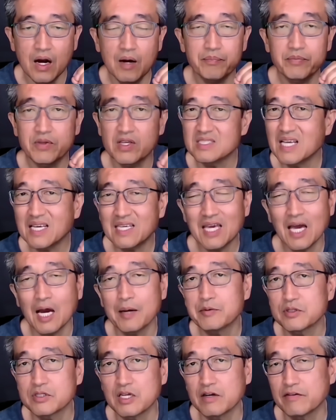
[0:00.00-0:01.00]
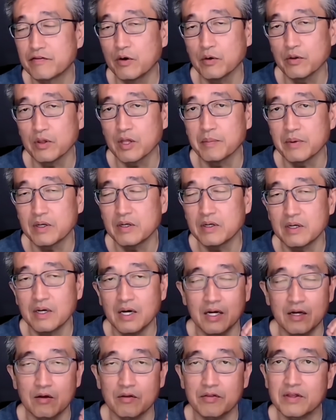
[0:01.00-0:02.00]
Does not capture their phone number.
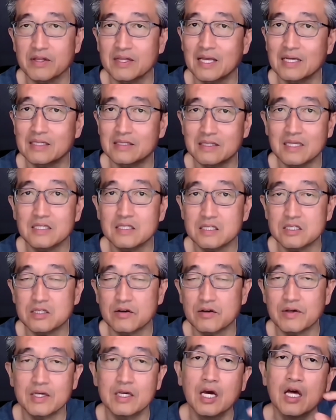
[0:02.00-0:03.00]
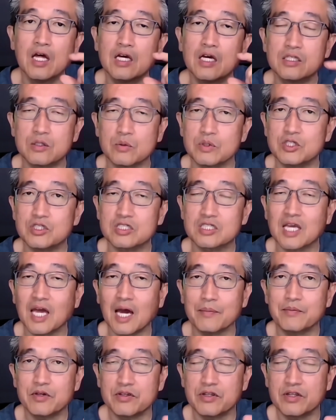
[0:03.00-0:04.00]
I don't think that's necessary. So we just
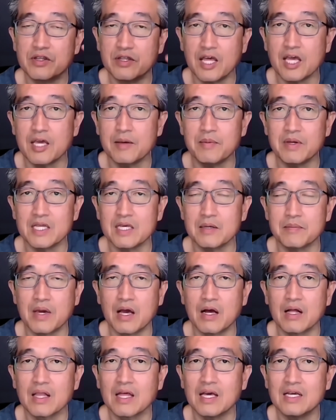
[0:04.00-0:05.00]
captured the name and email.